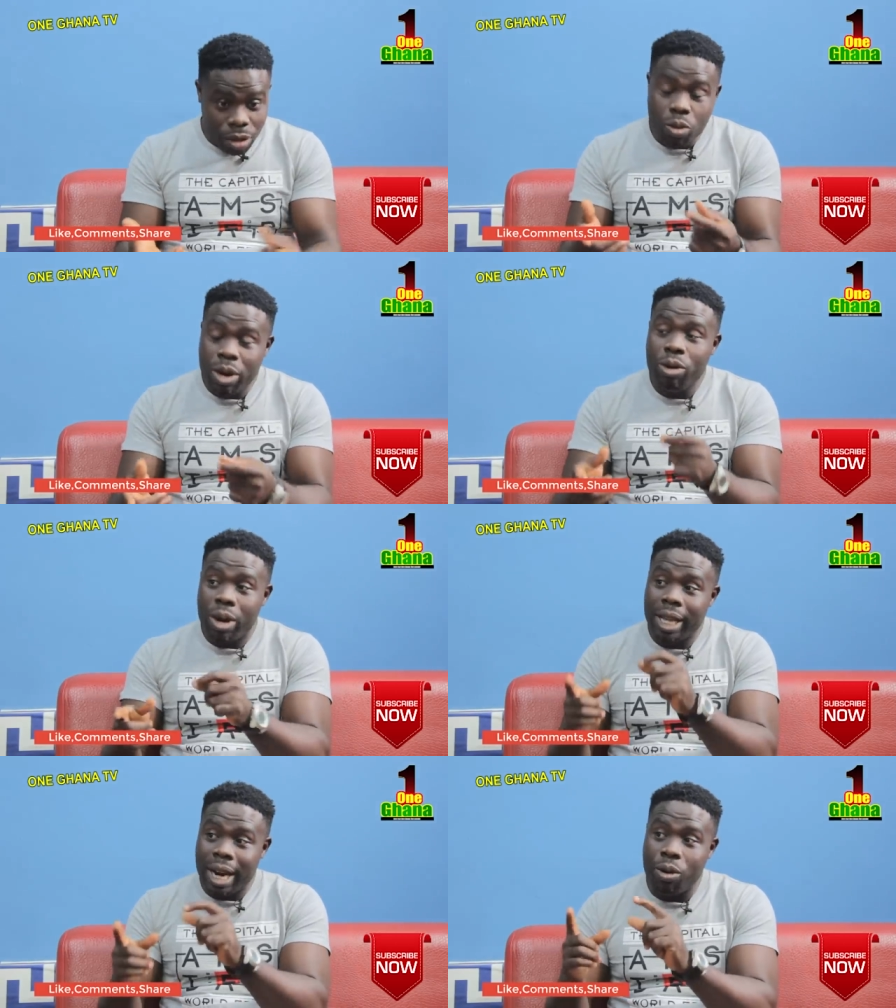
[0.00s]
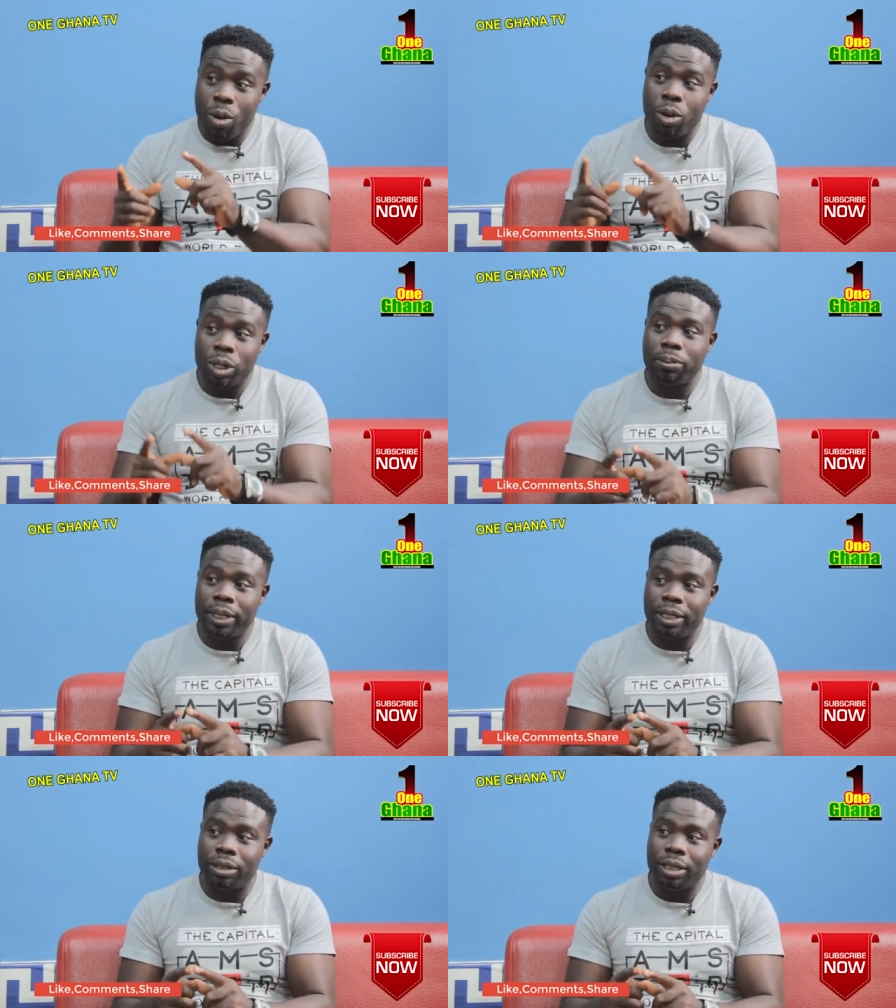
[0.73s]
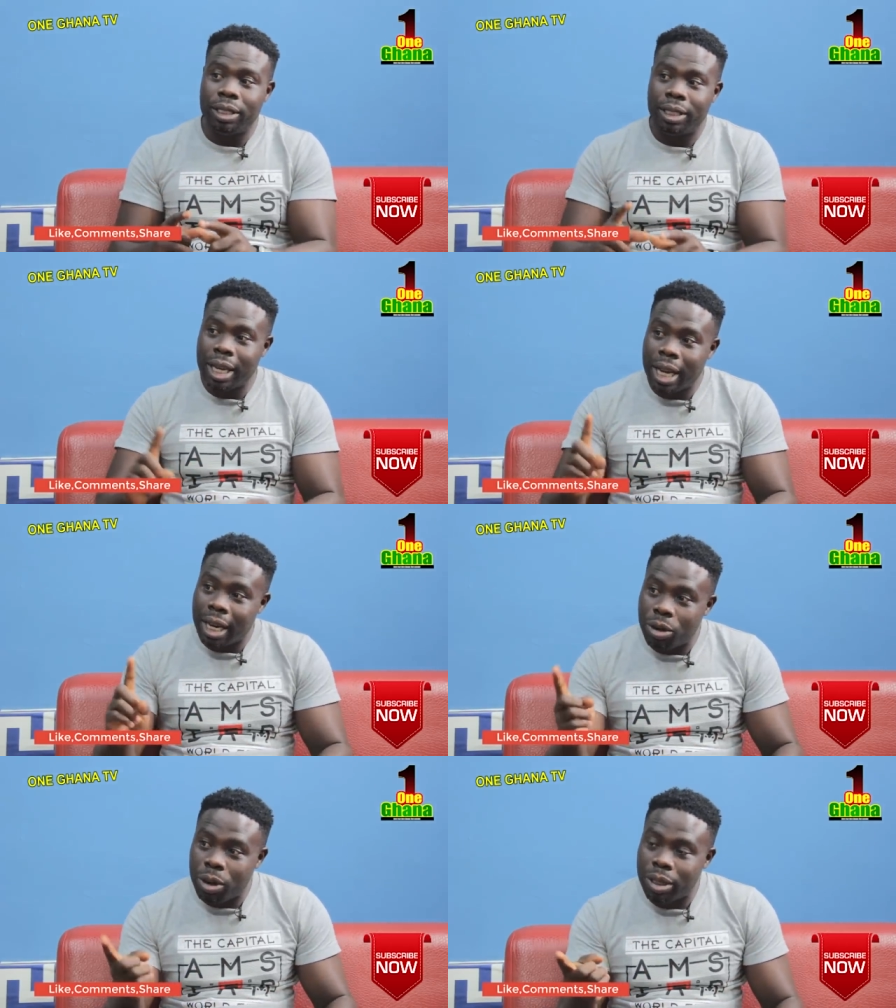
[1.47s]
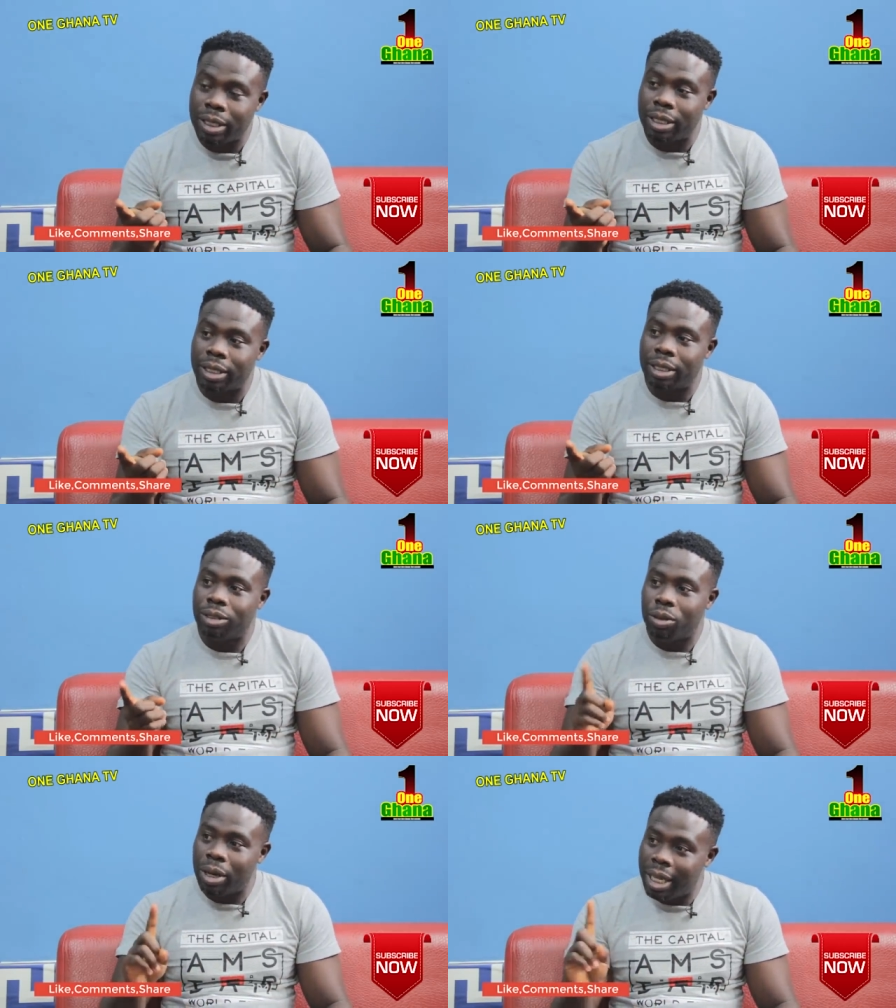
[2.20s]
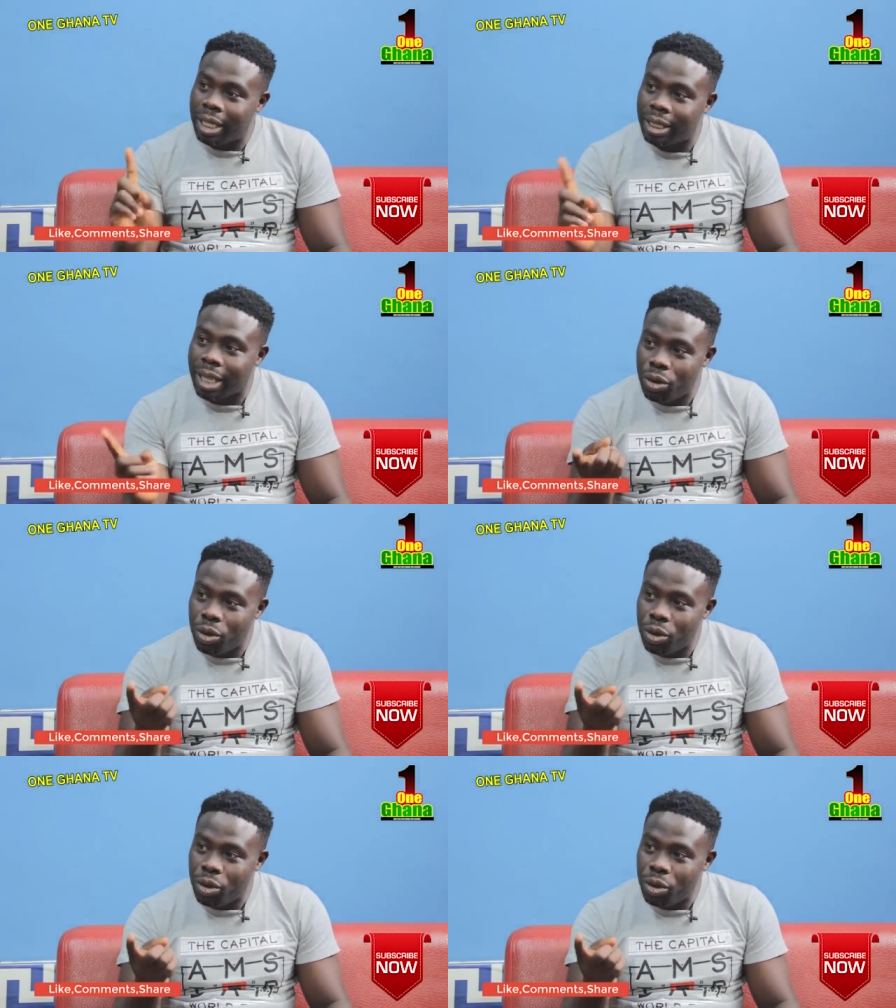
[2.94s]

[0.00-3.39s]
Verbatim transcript: would do a Iraqo hospital, not gynecologist. Or the Nessa